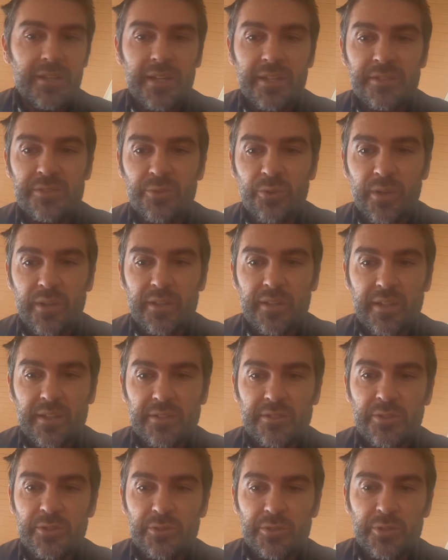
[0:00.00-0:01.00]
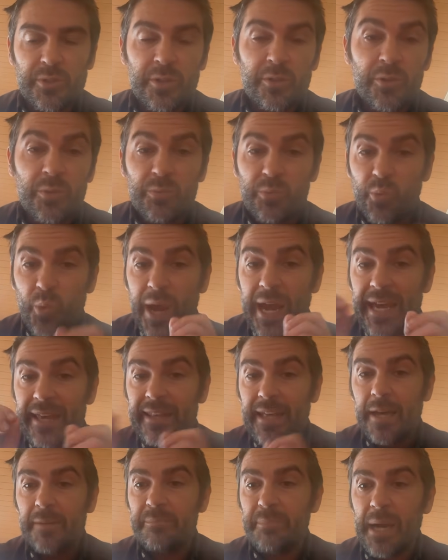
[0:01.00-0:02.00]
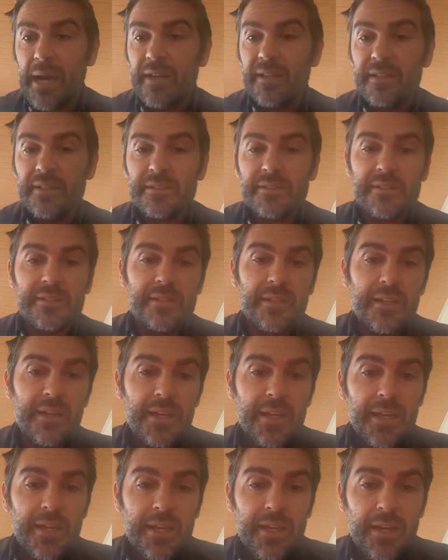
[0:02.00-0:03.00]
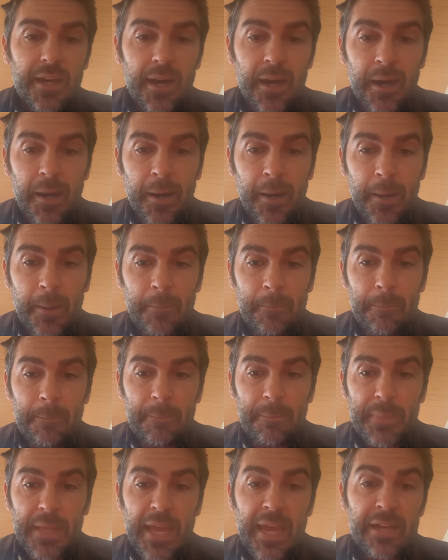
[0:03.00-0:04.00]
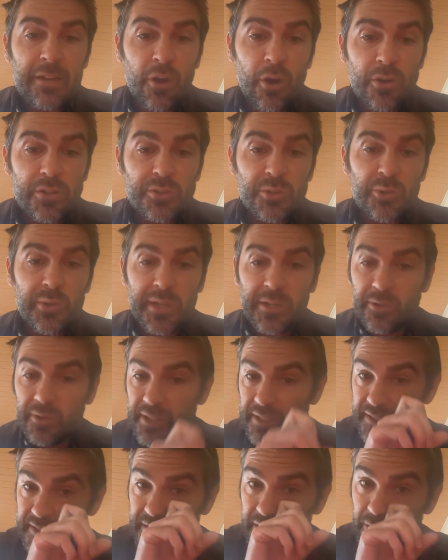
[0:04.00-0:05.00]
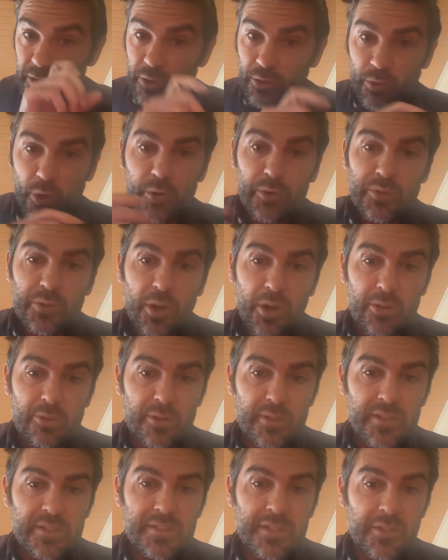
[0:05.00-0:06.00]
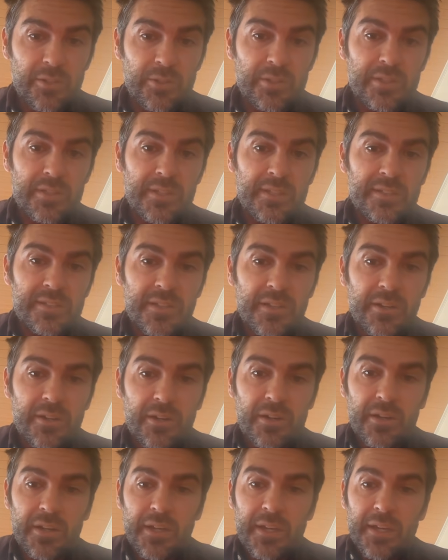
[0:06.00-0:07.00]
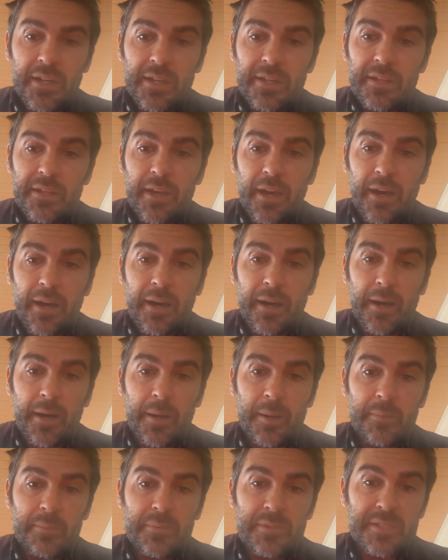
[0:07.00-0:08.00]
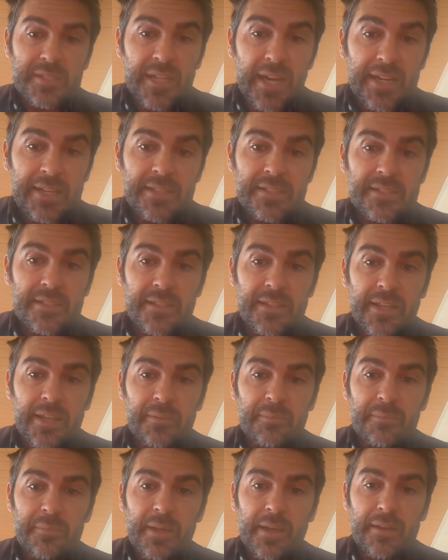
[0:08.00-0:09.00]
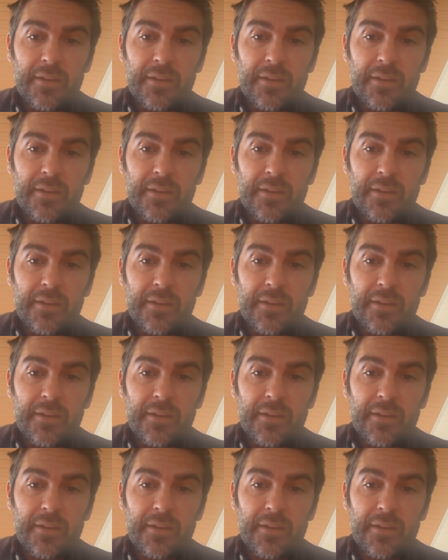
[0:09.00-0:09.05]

at storing things too. So it'll weigh that balance. And also it'll consider growth tolerance. It'll consider sites that